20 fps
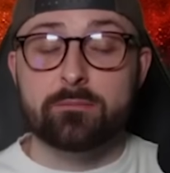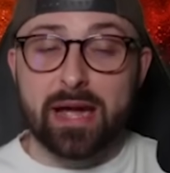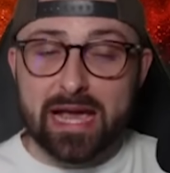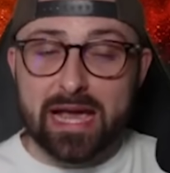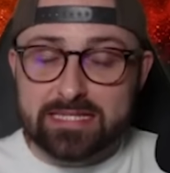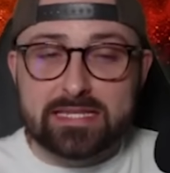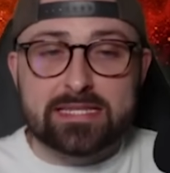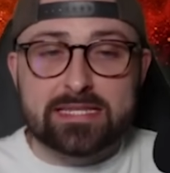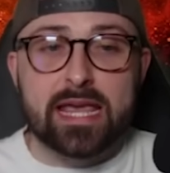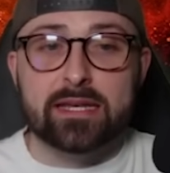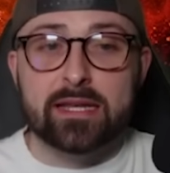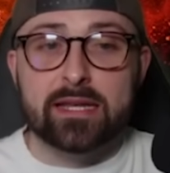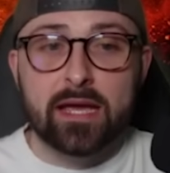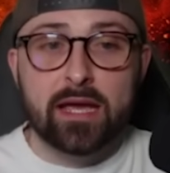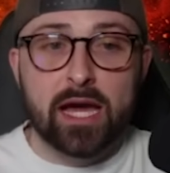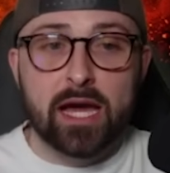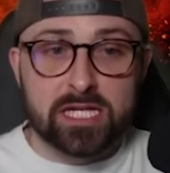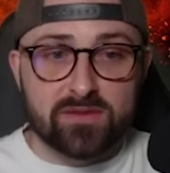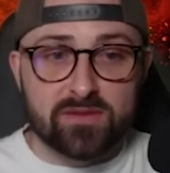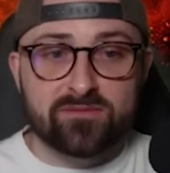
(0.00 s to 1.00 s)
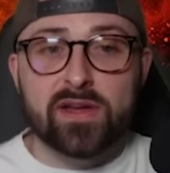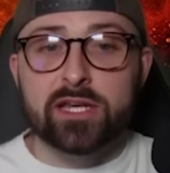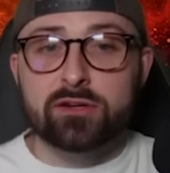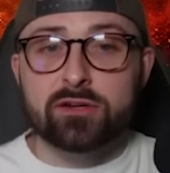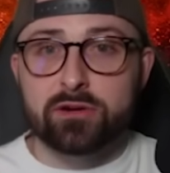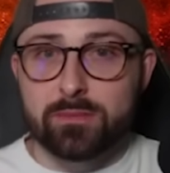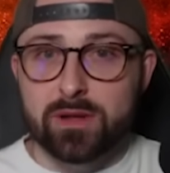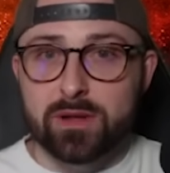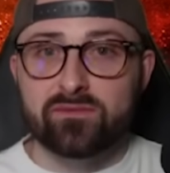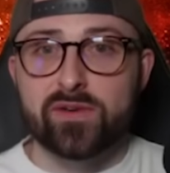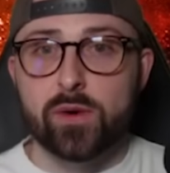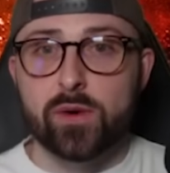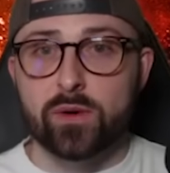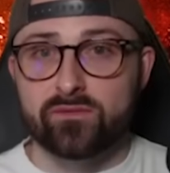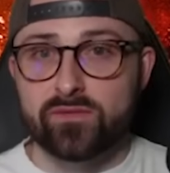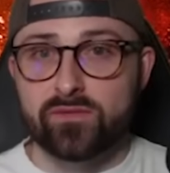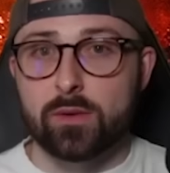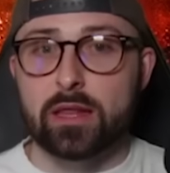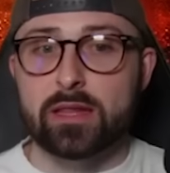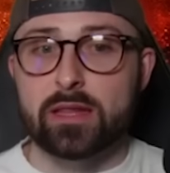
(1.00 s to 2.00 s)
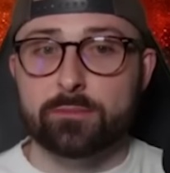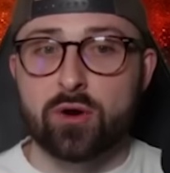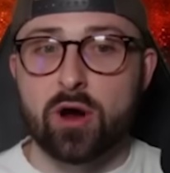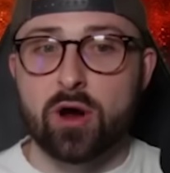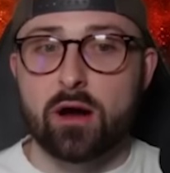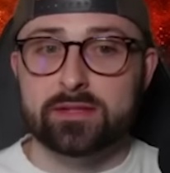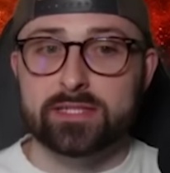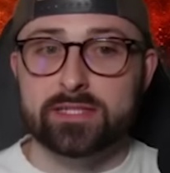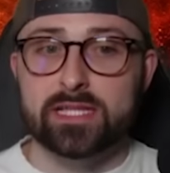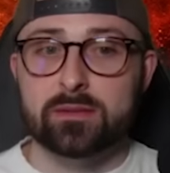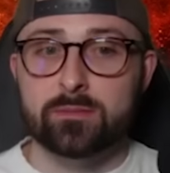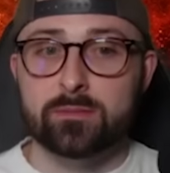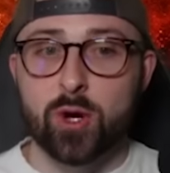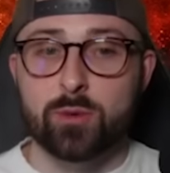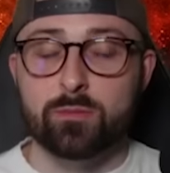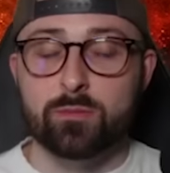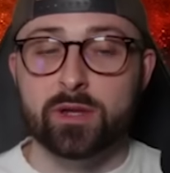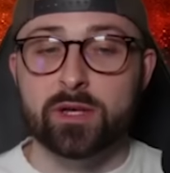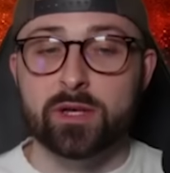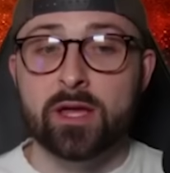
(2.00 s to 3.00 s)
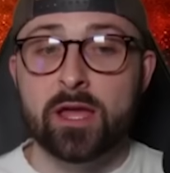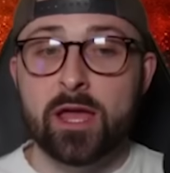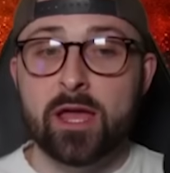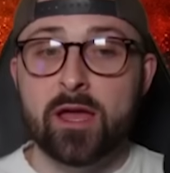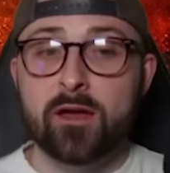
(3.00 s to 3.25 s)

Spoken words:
But as I said, a defender and a midfielder feel like the priority at the moment.